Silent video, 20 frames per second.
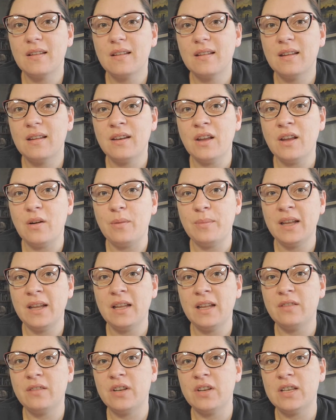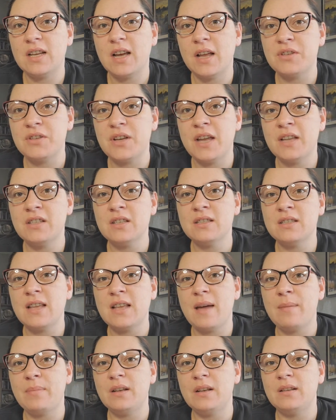No, I'm digging the vintage. I just
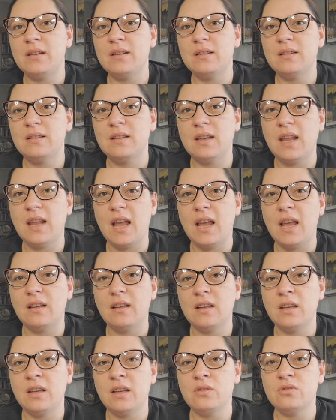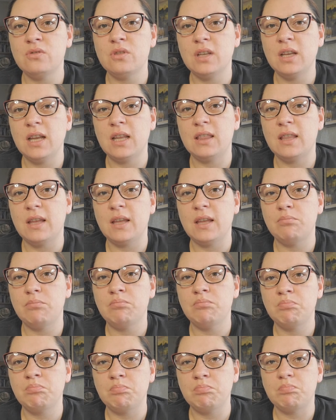happened today. I usually get them.
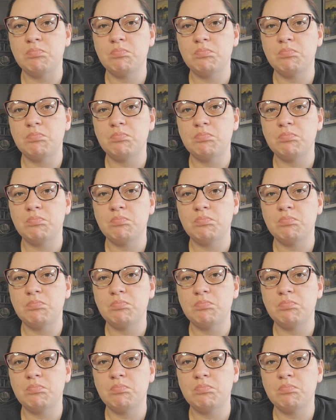Hmm.